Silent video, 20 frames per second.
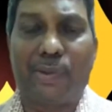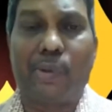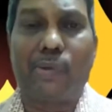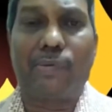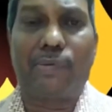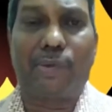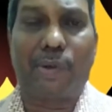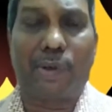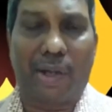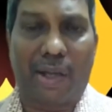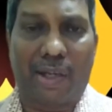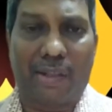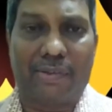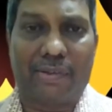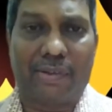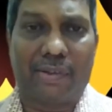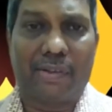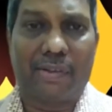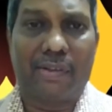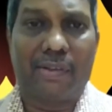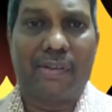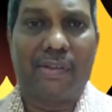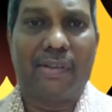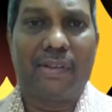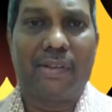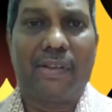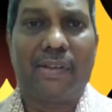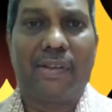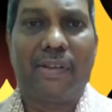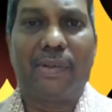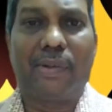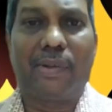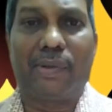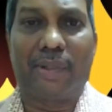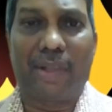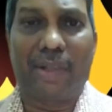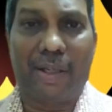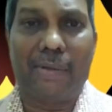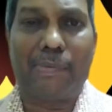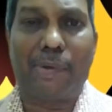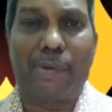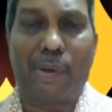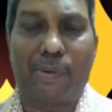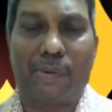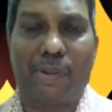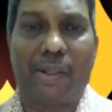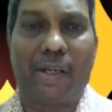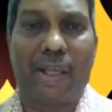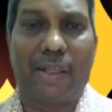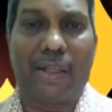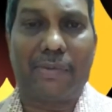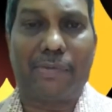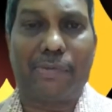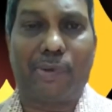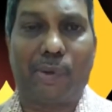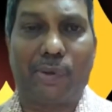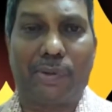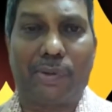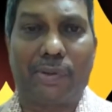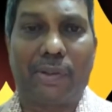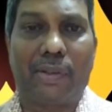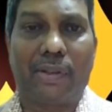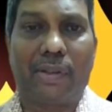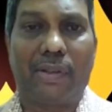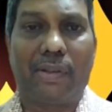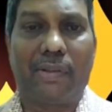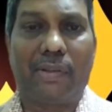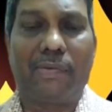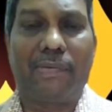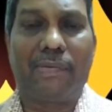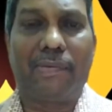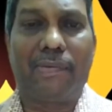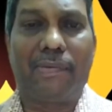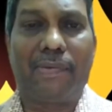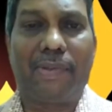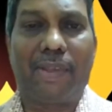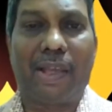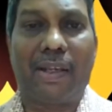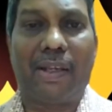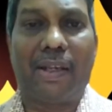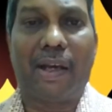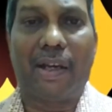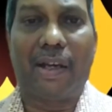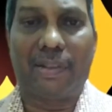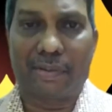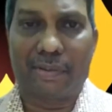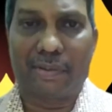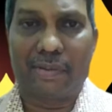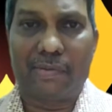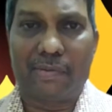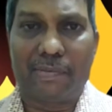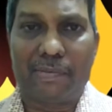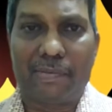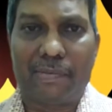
good for us to think about the less fortunate than us.